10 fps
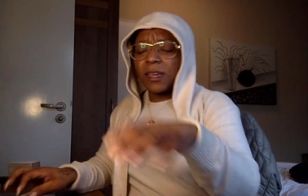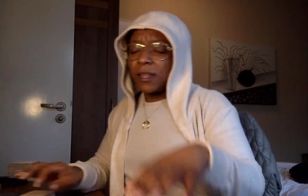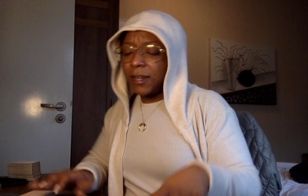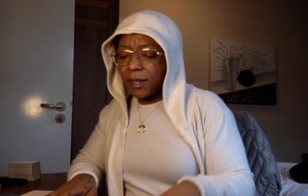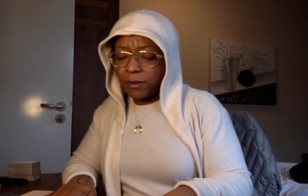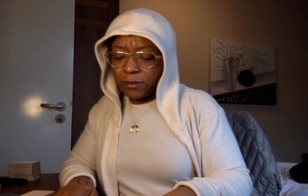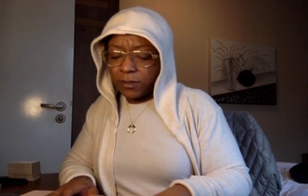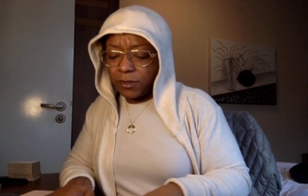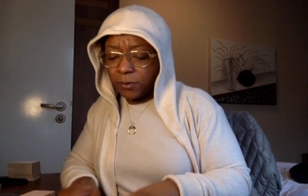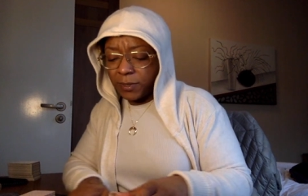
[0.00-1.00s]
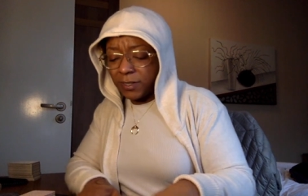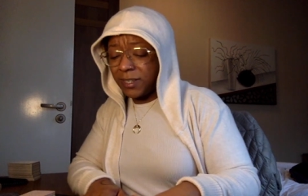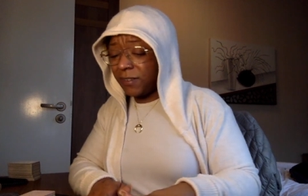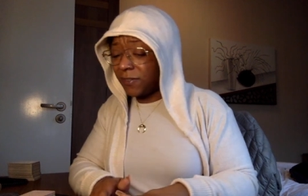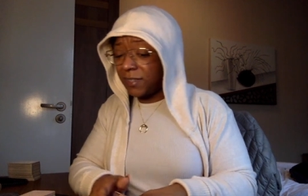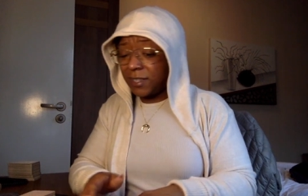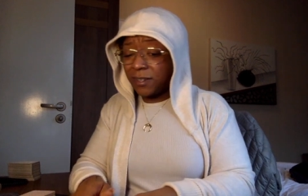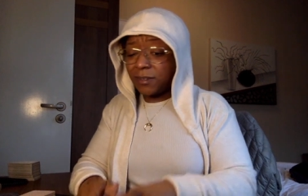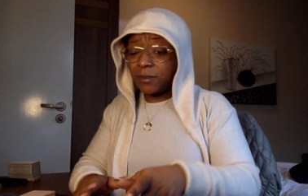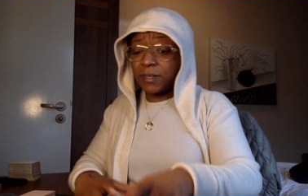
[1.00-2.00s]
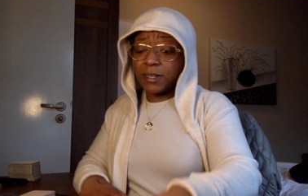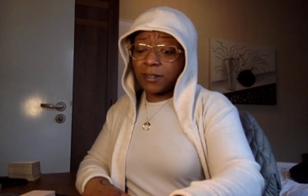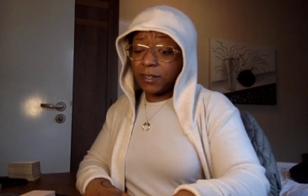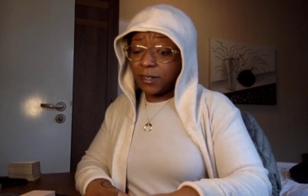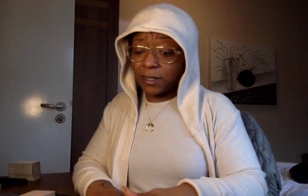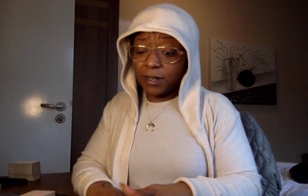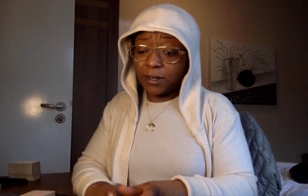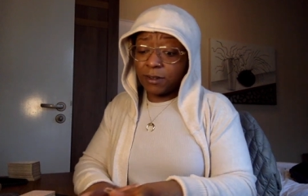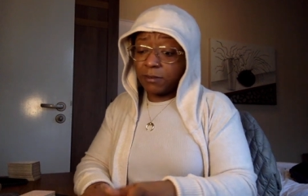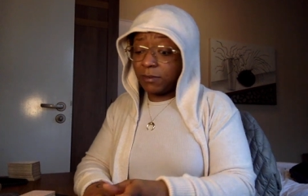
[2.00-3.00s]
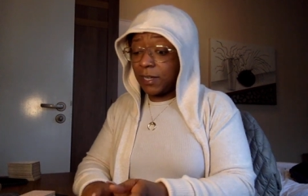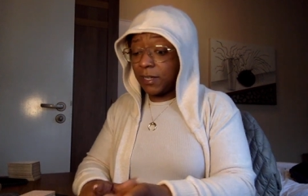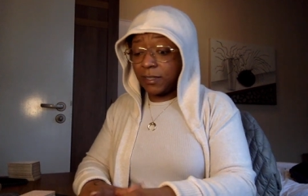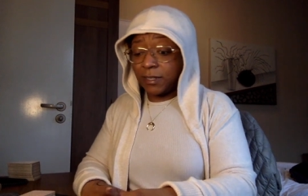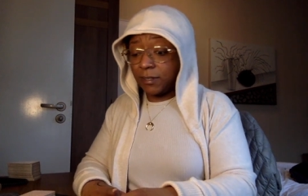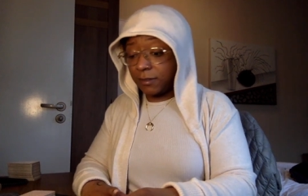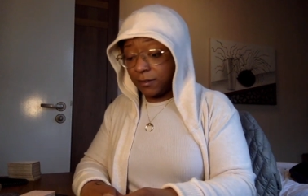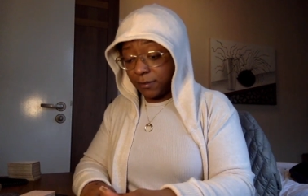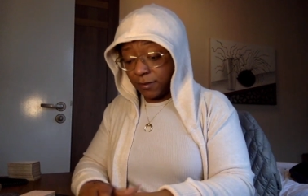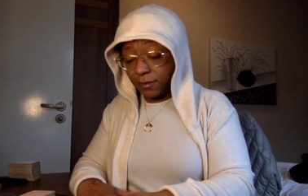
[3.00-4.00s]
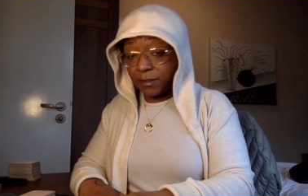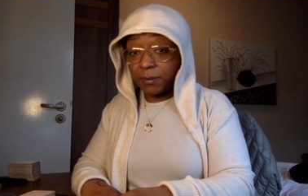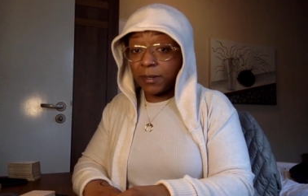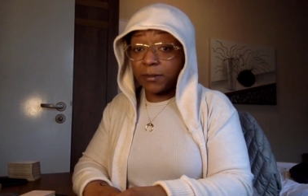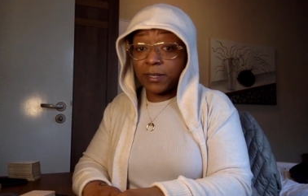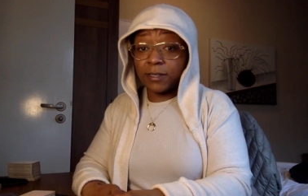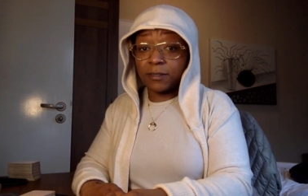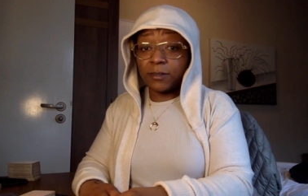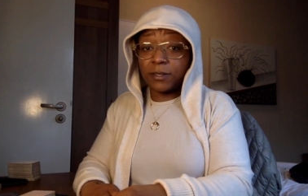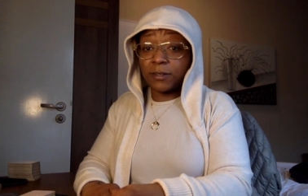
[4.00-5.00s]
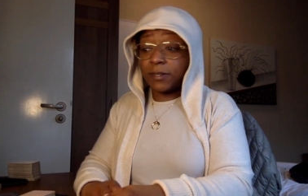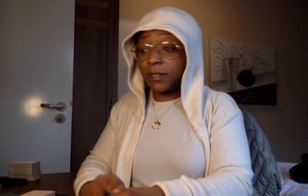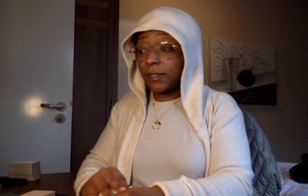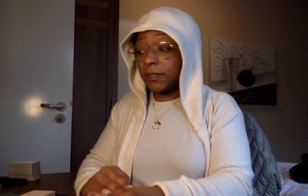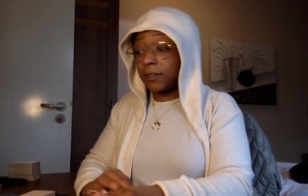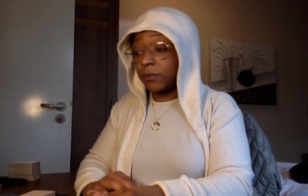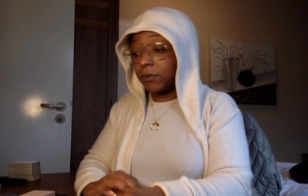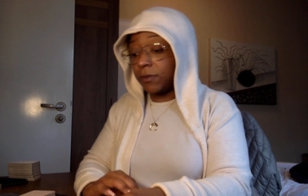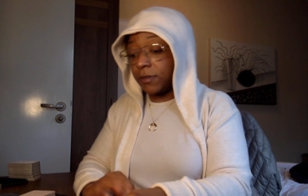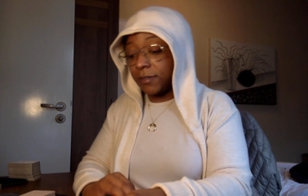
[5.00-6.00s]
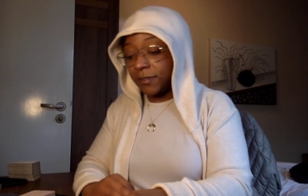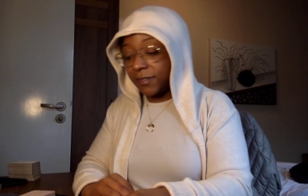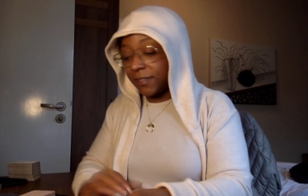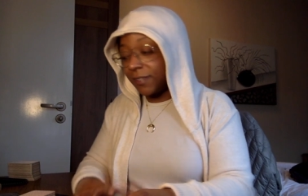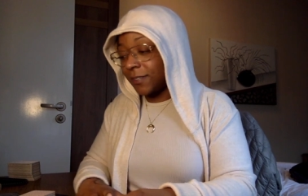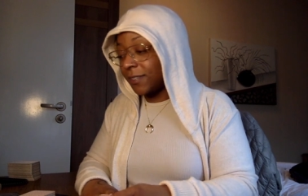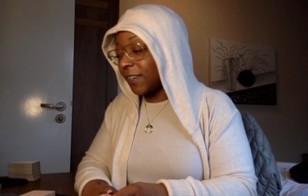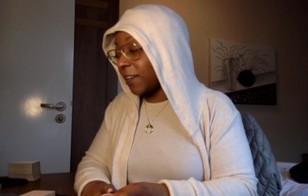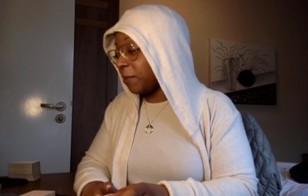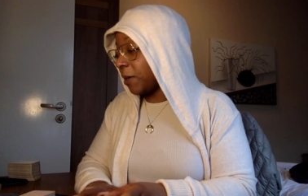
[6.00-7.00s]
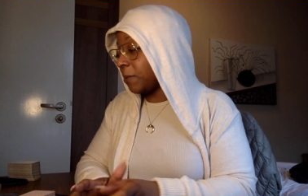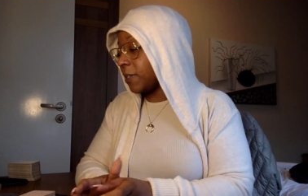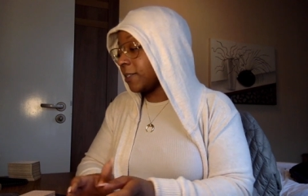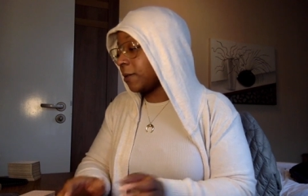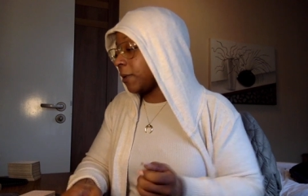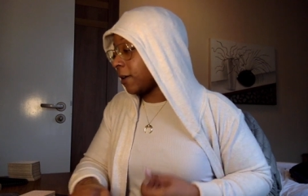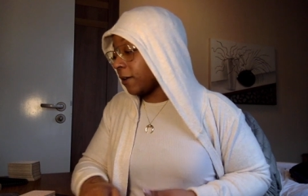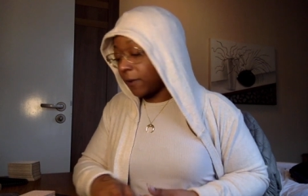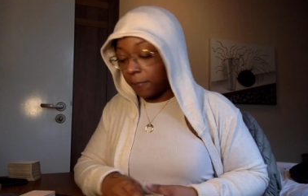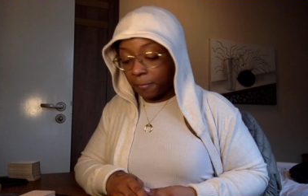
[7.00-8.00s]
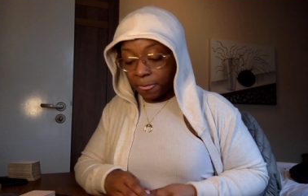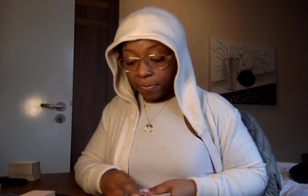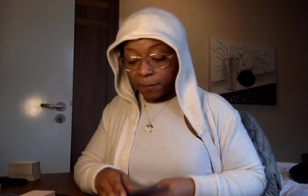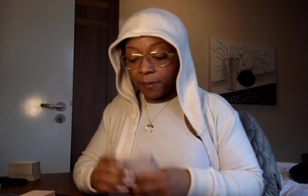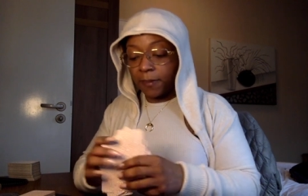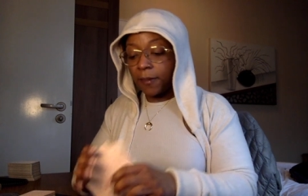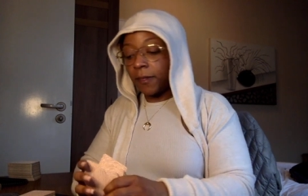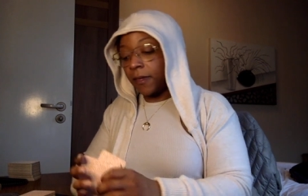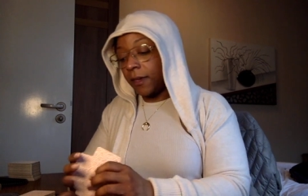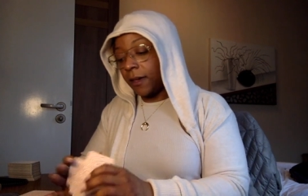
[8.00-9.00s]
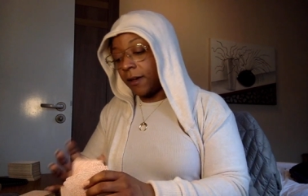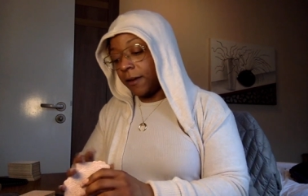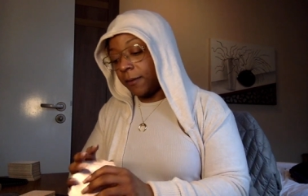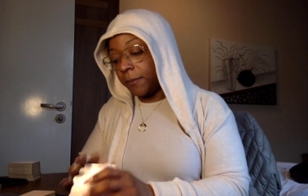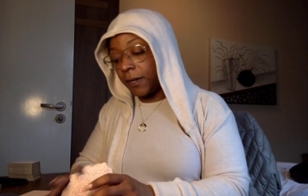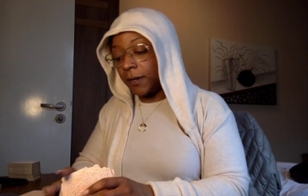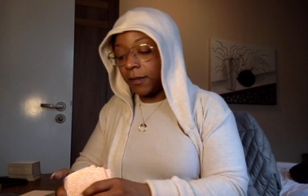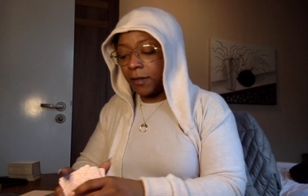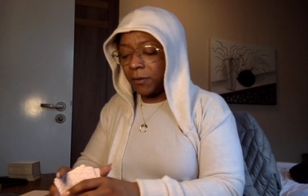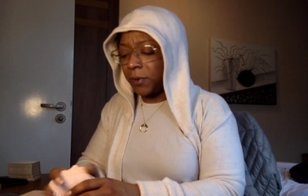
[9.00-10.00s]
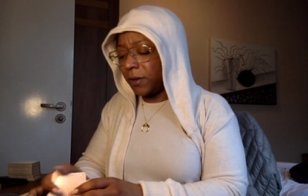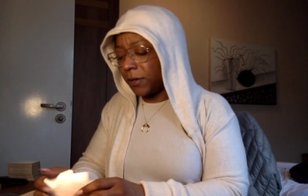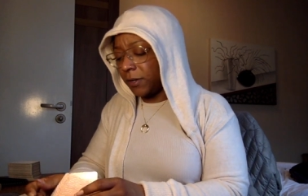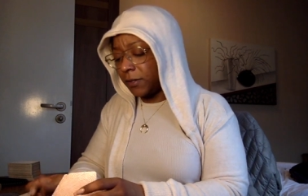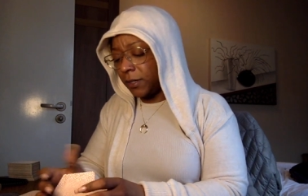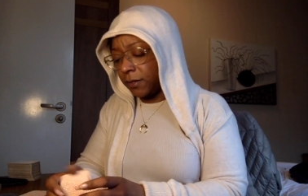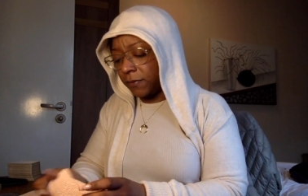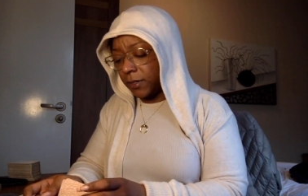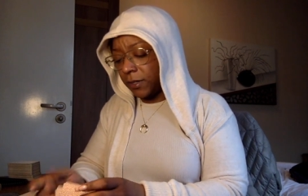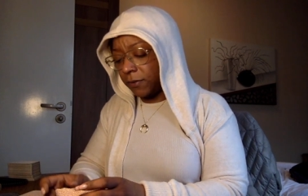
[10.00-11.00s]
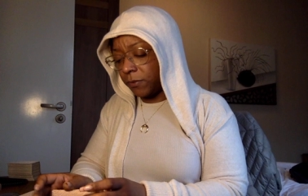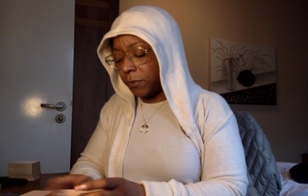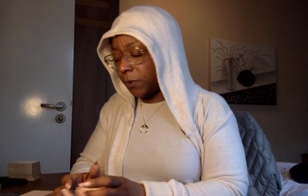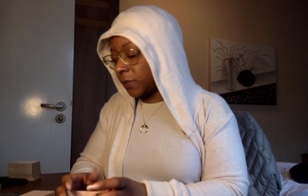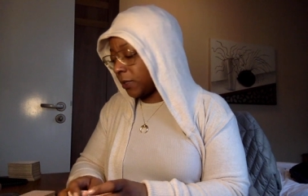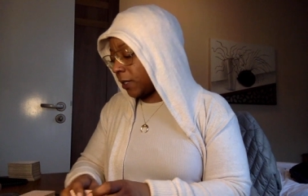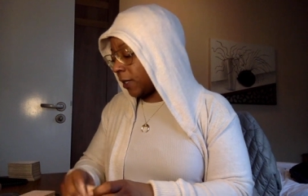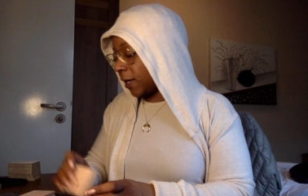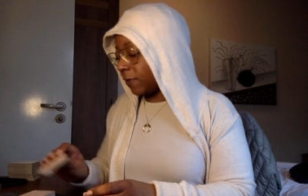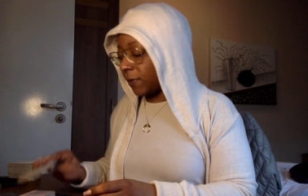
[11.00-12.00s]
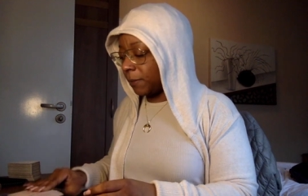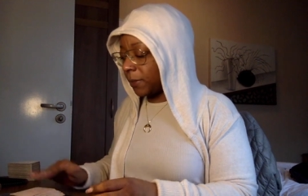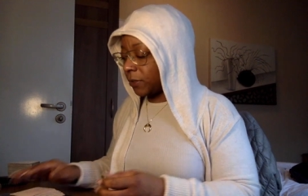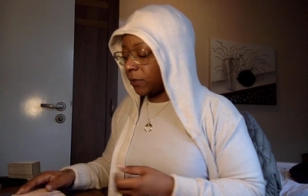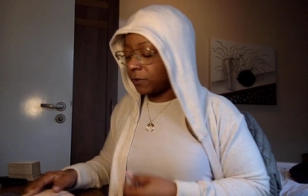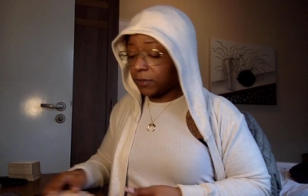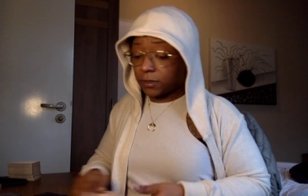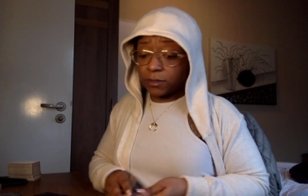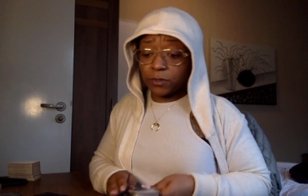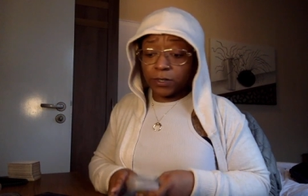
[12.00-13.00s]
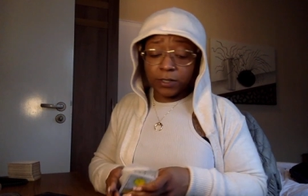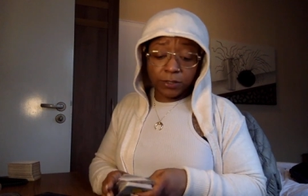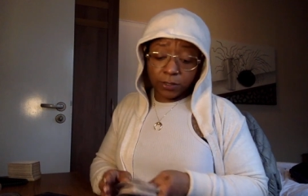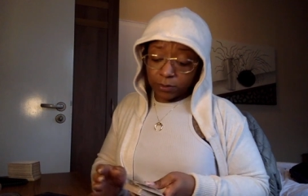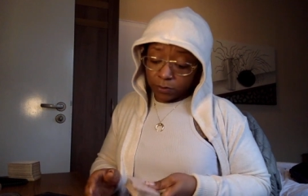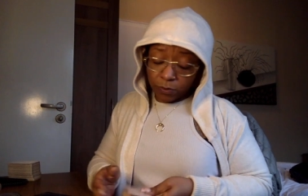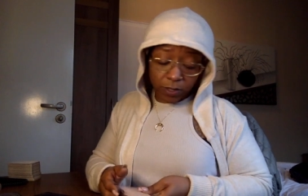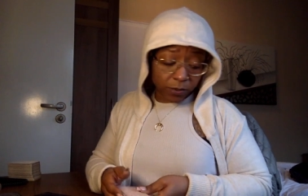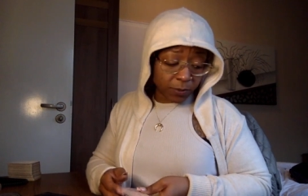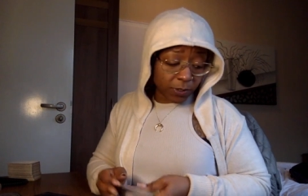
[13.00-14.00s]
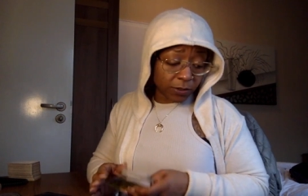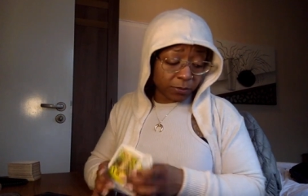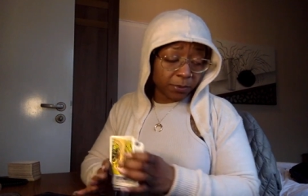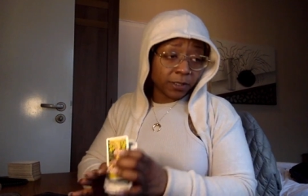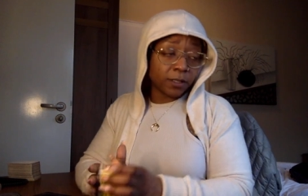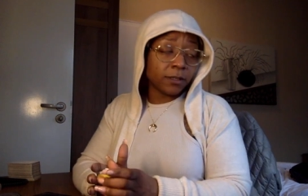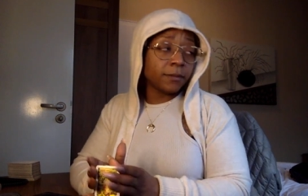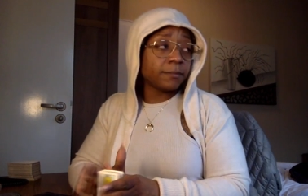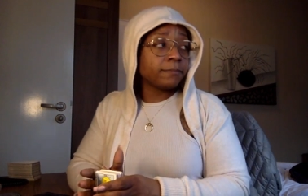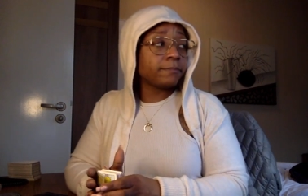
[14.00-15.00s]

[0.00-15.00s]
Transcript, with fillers: Now you know what it's giving Leo, and I and I don't like that. I'm not gonna lie to you, I don't like it. It's it's, it's kind of making my stomach hurt. Um, and yeah, we're all guilty of it at different points in our life, and I'm not sure if this is your energy or the cross watcher, but um,